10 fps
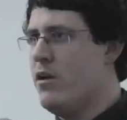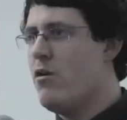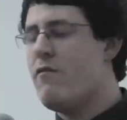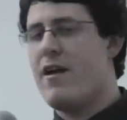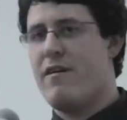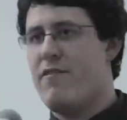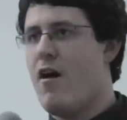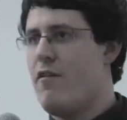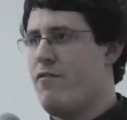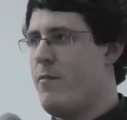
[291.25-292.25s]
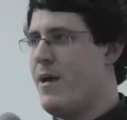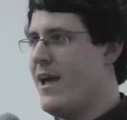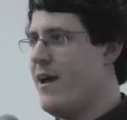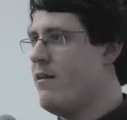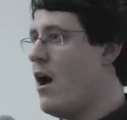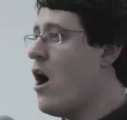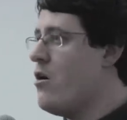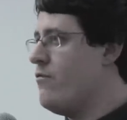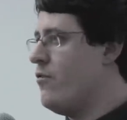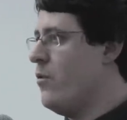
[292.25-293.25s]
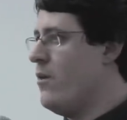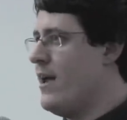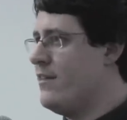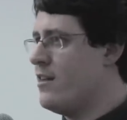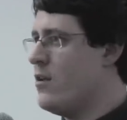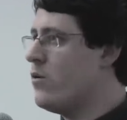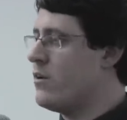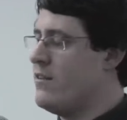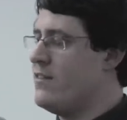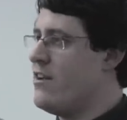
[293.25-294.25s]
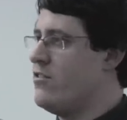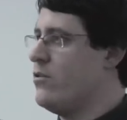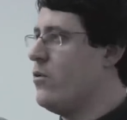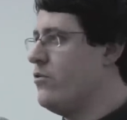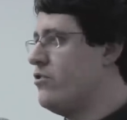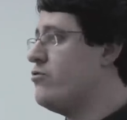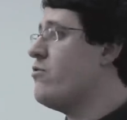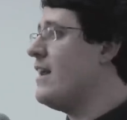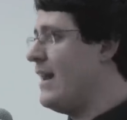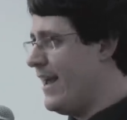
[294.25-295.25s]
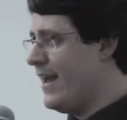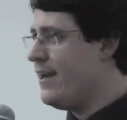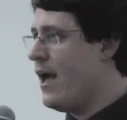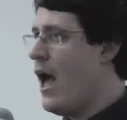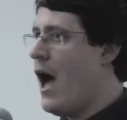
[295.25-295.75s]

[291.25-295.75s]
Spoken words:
Not very far from here, Oval, is an organisation called Street League,